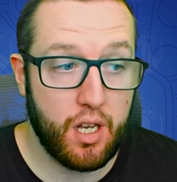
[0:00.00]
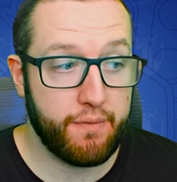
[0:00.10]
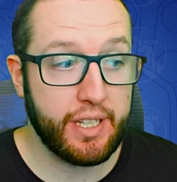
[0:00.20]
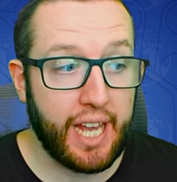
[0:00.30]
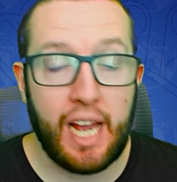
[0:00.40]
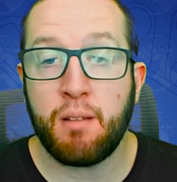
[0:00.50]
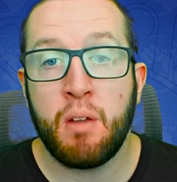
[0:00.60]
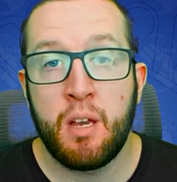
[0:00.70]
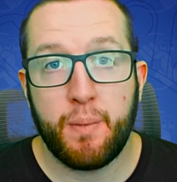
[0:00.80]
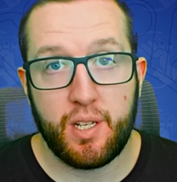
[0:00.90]
of the game,
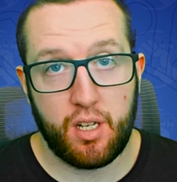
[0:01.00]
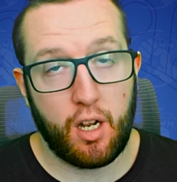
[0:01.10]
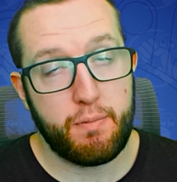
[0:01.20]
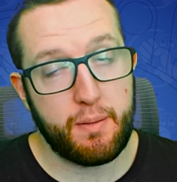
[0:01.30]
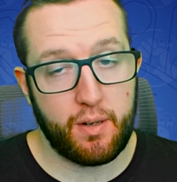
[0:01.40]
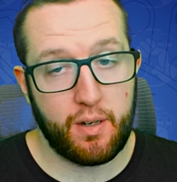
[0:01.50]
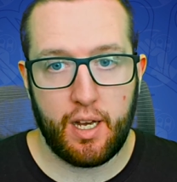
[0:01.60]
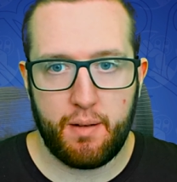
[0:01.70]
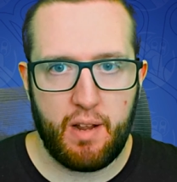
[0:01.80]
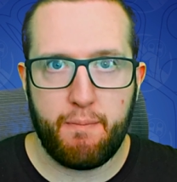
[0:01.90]
because a lot of people
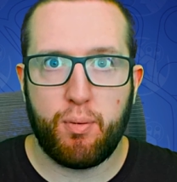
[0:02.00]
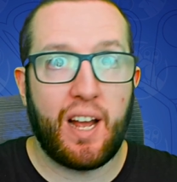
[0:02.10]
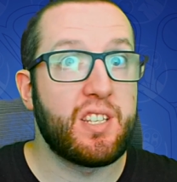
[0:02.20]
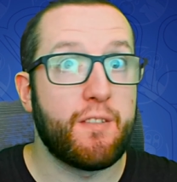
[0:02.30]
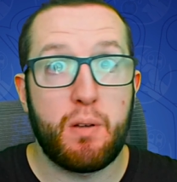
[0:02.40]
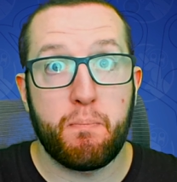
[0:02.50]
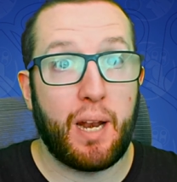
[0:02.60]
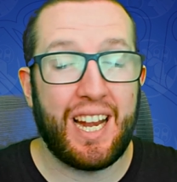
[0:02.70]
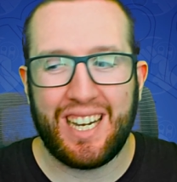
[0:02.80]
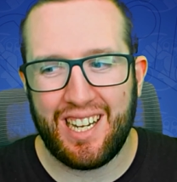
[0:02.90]
at press have been
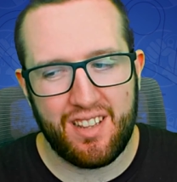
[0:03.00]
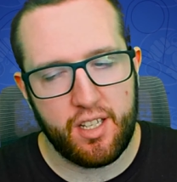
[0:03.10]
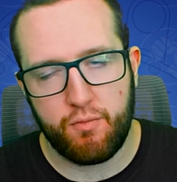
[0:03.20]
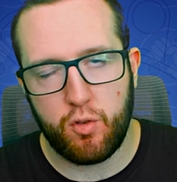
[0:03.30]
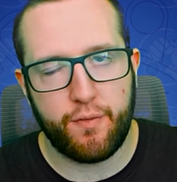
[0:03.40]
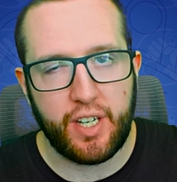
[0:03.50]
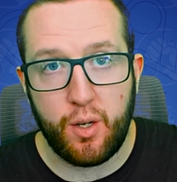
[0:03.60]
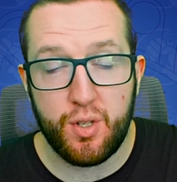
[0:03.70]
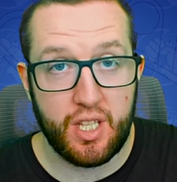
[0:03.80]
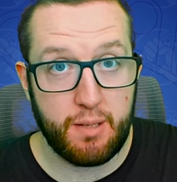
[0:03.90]
playing, and the
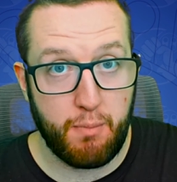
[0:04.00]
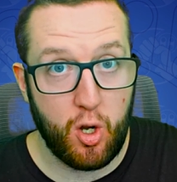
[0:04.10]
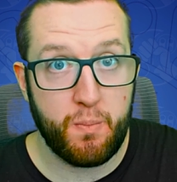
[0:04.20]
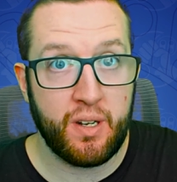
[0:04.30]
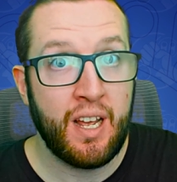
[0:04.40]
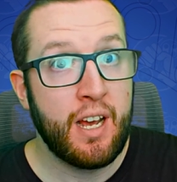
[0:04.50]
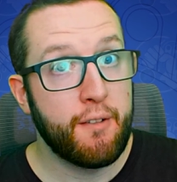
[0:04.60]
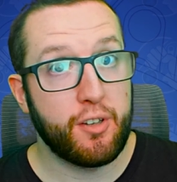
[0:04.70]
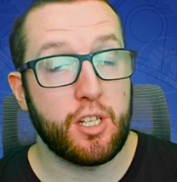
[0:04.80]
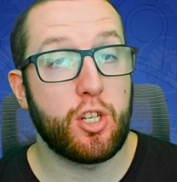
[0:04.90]
reviews at the moment
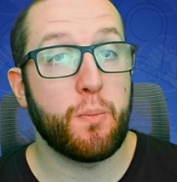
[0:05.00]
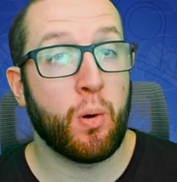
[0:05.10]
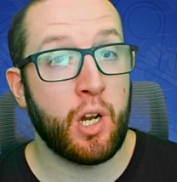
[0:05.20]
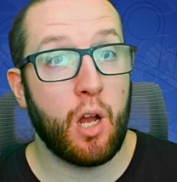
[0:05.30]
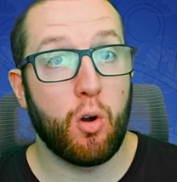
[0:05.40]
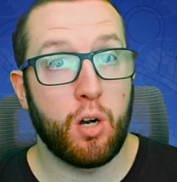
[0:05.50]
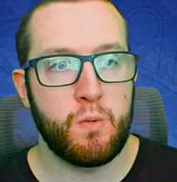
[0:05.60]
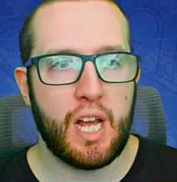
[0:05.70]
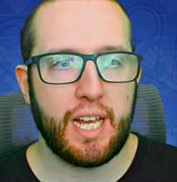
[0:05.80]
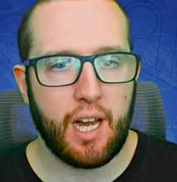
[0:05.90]
for the 2.0
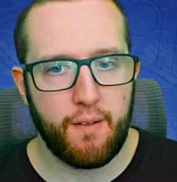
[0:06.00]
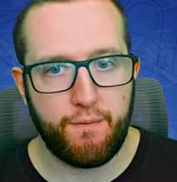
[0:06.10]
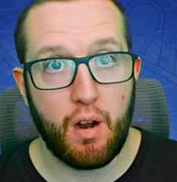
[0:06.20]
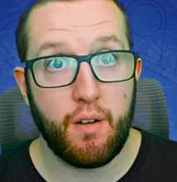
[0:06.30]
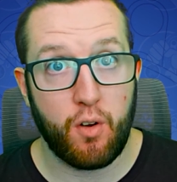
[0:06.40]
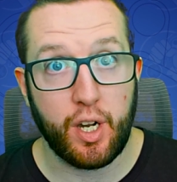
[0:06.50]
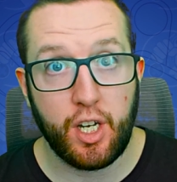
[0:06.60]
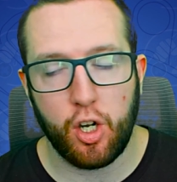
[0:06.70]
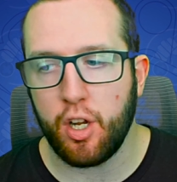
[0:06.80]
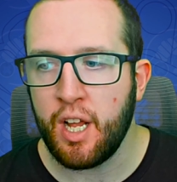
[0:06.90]
update are very, very
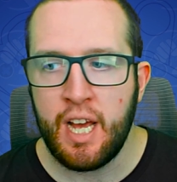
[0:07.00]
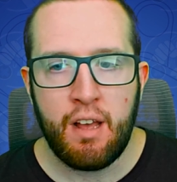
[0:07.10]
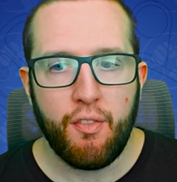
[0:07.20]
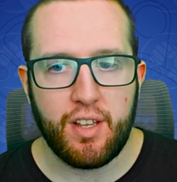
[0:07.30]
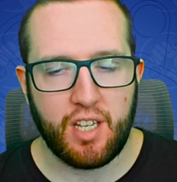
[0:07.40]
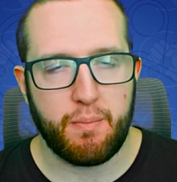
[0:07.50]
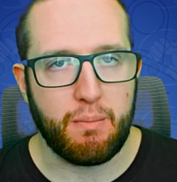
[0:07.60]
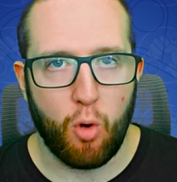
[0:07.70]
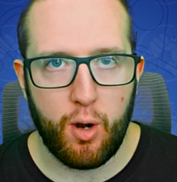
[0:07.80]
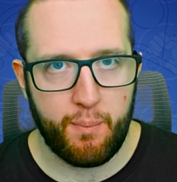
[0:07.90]
good. There's going to be
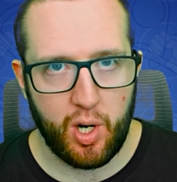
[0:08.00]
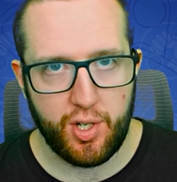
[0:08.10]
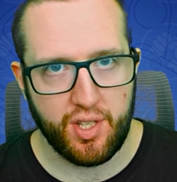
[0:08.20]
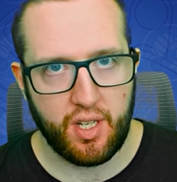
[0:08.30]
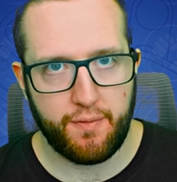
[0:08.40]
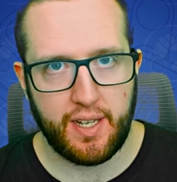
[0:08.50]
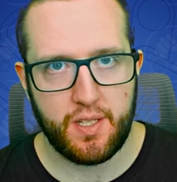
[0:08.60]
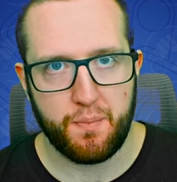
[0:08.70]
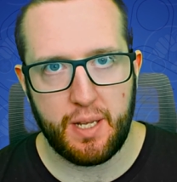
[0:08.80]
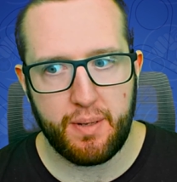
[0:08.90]
more impressions on
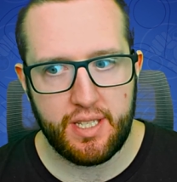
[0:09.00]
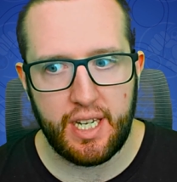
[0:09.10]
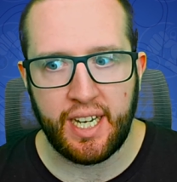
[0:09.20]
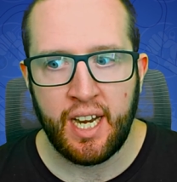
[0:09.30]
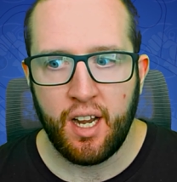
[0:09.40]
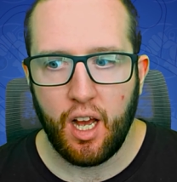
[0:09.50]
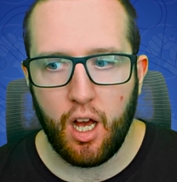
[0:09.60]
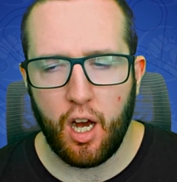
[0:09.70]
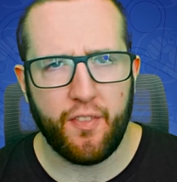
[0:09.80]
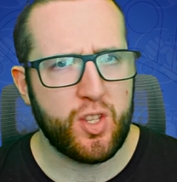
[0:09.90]
Phantom Liberty
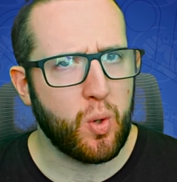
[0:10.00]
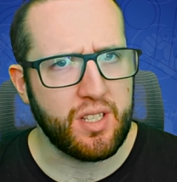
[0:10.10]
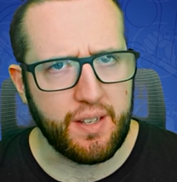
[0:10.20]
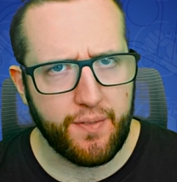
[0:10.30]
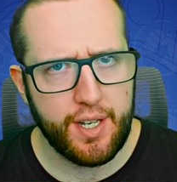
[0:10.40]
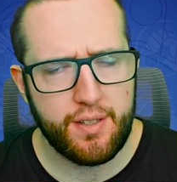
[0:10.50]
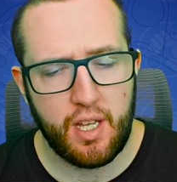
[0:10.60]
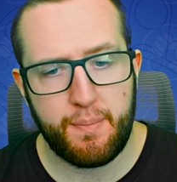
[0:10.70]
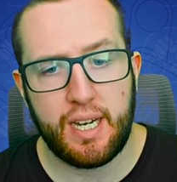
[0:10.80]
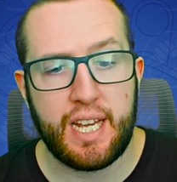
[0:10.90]
on the 21st,
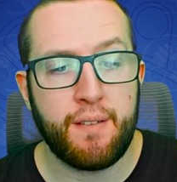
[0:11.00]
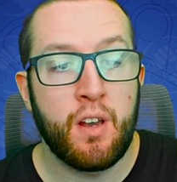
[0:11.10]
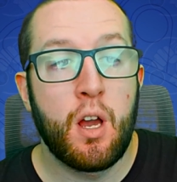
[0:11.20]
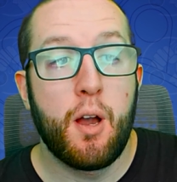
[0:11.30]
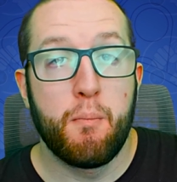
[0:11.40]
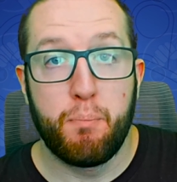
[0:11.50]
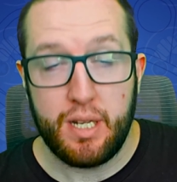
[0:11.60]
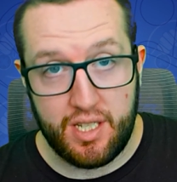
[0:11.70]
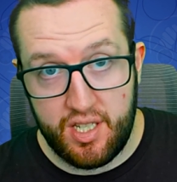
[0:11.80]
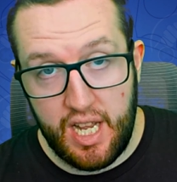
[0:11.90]
I believe.
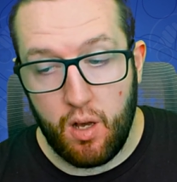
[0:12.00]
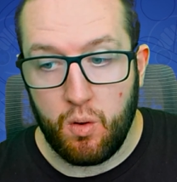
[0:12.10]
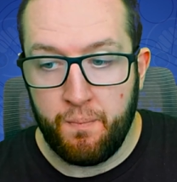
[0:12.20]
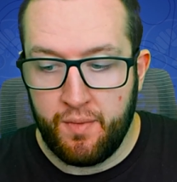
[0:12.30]
But still,